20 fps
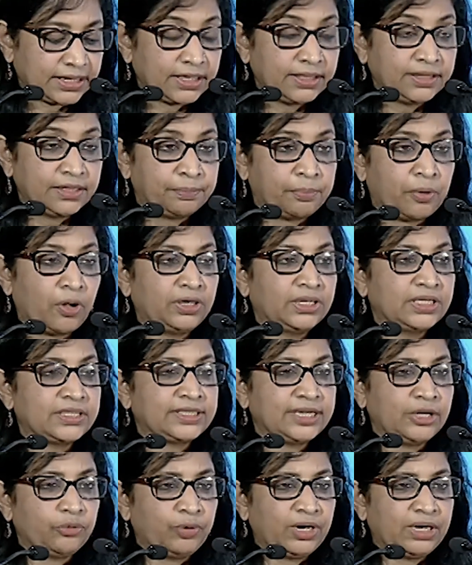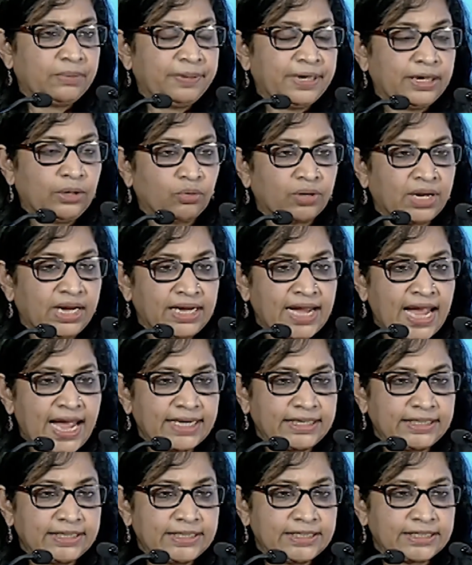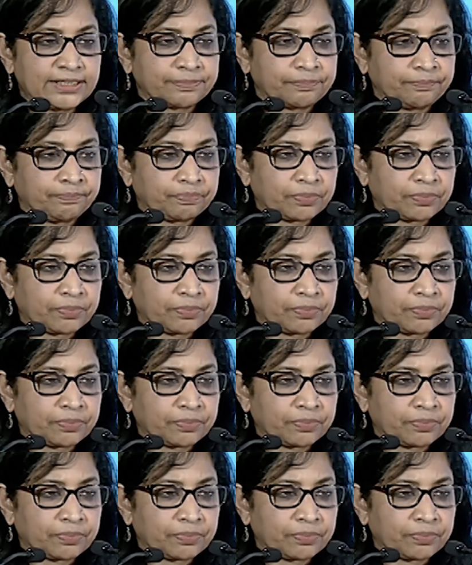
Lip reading: the policy will be looking at is